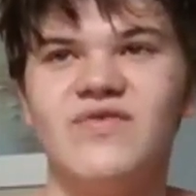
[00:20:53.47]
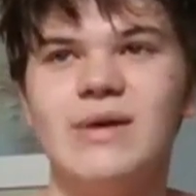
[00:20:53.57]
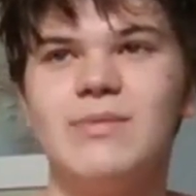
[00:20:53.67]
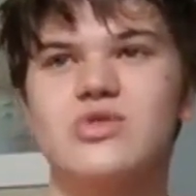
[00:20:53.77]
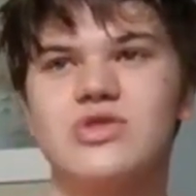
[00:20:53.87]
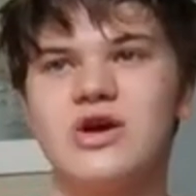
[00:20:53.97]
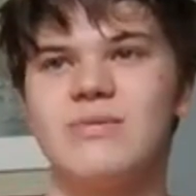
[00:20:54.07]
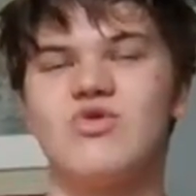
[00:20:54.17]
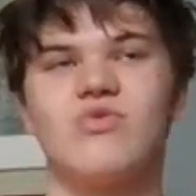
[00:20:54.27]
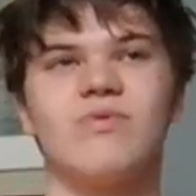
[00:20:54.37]
famous
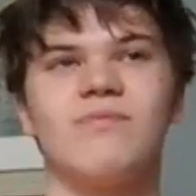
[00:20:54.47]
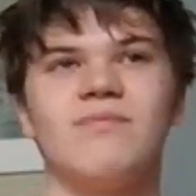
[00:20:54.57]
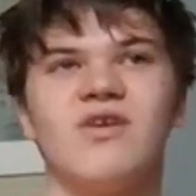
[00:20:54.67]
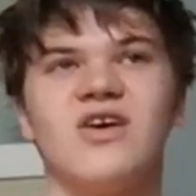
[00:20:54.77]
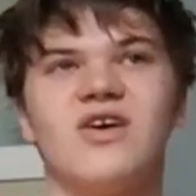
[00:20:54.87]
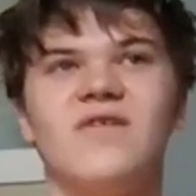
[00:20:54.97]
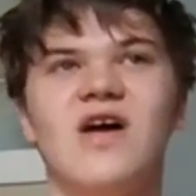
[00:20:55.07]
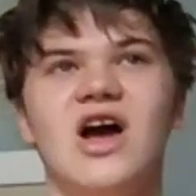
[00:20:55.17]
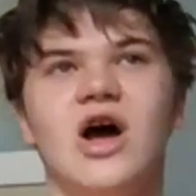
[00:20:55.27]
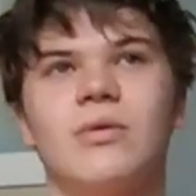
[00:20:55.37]
scammers uh,
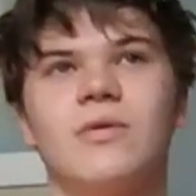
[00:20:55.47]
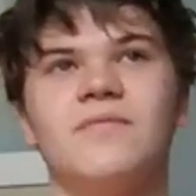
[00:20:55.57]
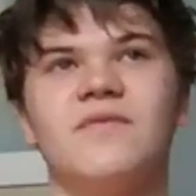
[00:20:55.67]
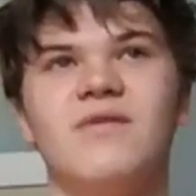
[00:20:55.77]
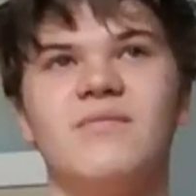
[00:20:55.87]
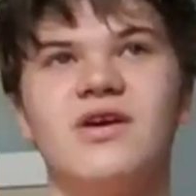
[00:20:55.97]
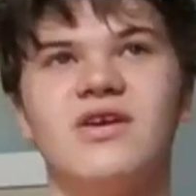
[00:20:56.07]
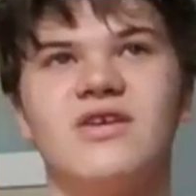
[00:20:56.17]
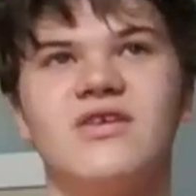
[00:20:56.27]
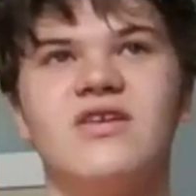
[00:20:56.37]
album I make.